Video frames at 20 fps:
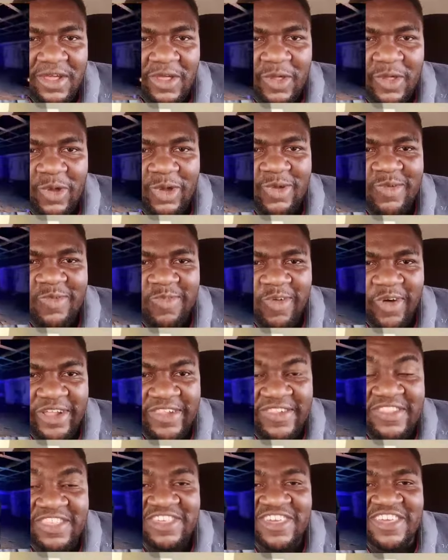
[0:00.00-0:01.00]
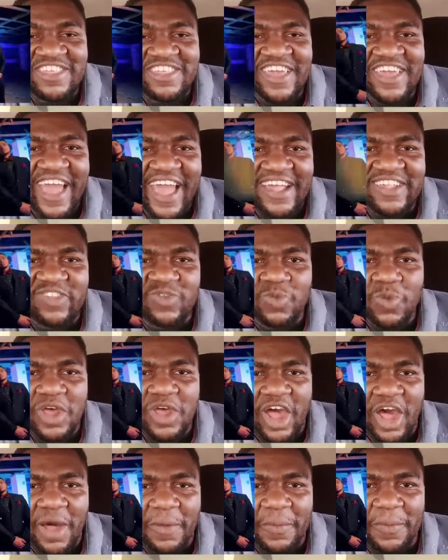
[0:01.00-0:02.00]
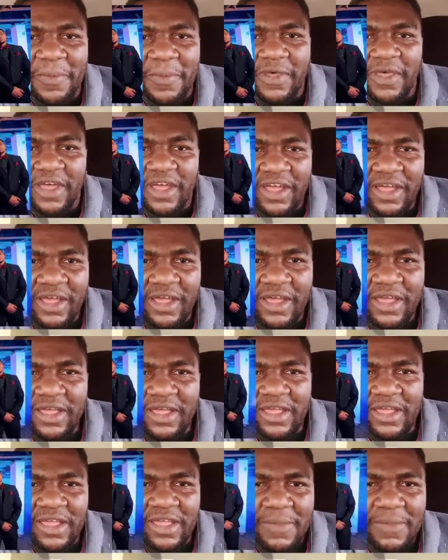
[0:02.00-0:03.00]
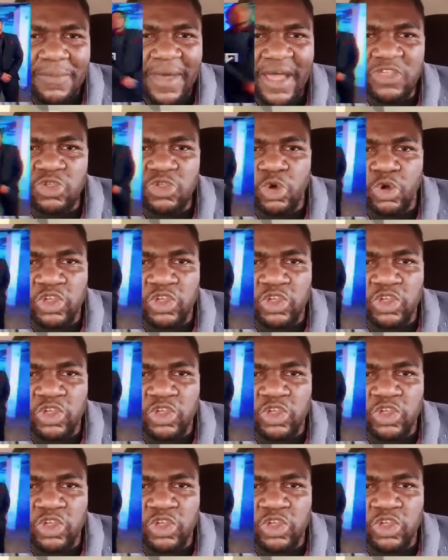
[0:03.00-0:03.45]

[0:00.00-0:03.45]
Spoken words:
Good font. Chichi Ice, what up? Emmanuel